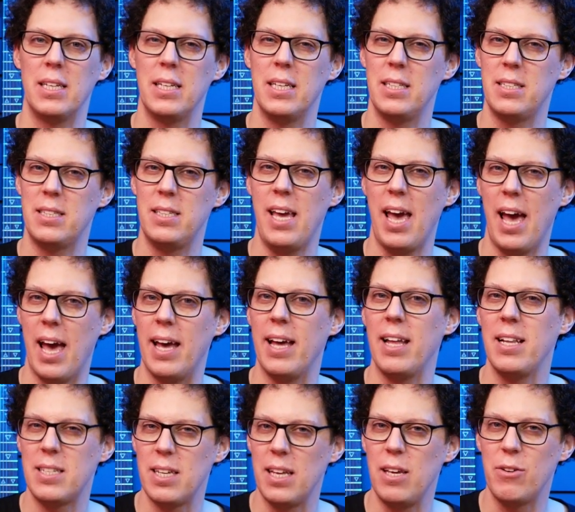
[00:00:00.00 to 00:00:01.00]

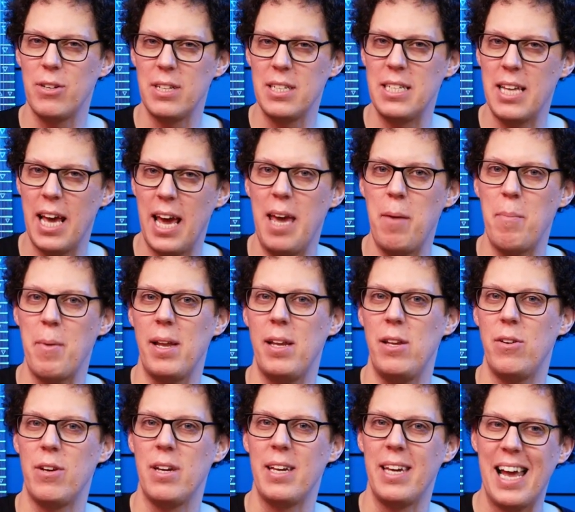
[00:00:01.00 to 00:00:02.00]
You can tame it,
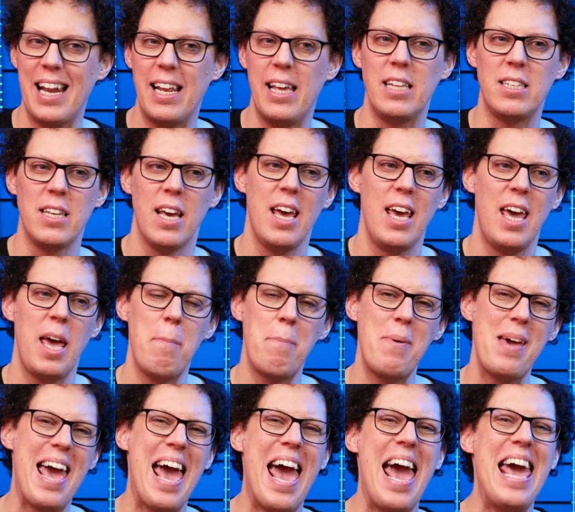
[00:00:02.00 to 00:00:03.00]
you can get it. It
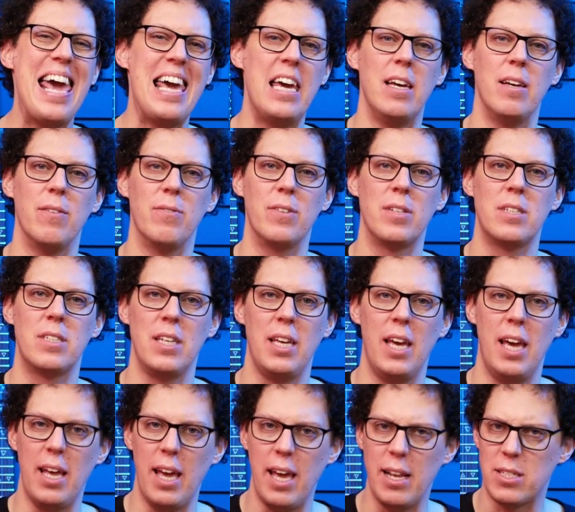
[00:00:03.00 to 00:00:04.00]
behaves.
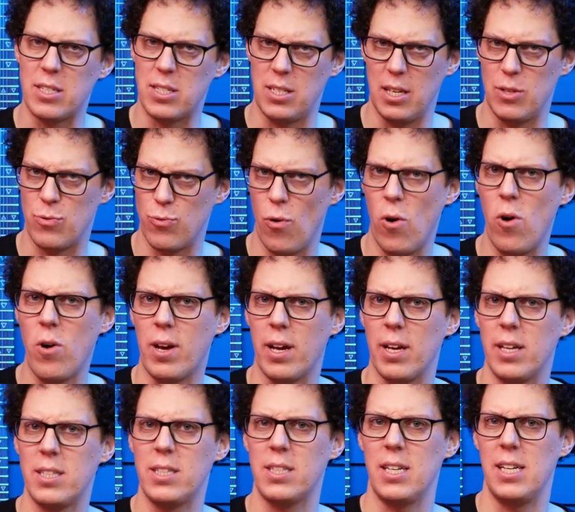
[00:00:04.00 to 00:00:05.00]
It's
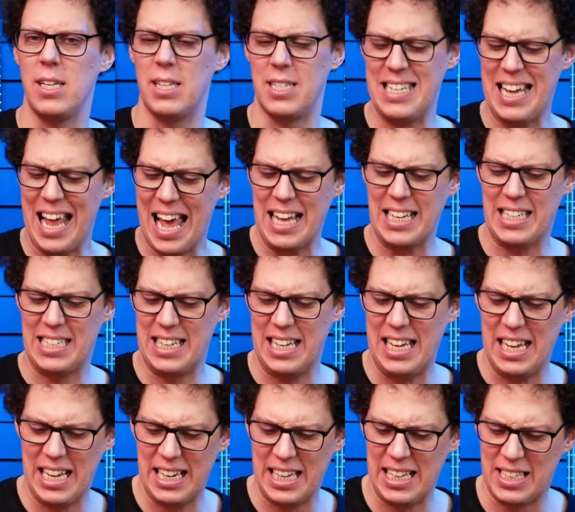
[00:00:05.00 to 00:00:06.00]
raucous and it's
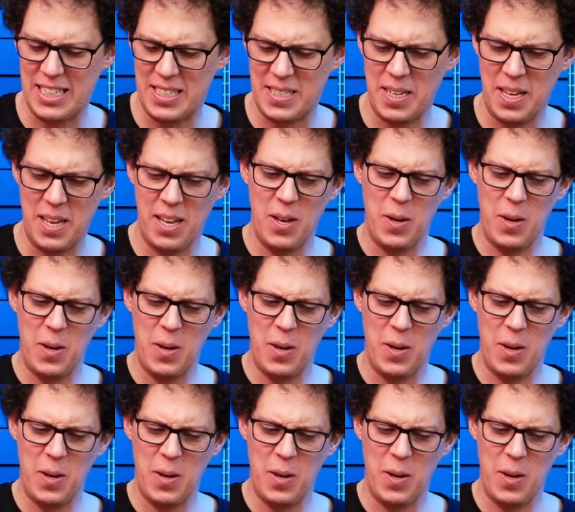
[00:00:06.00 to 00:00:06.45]
nasty and it's,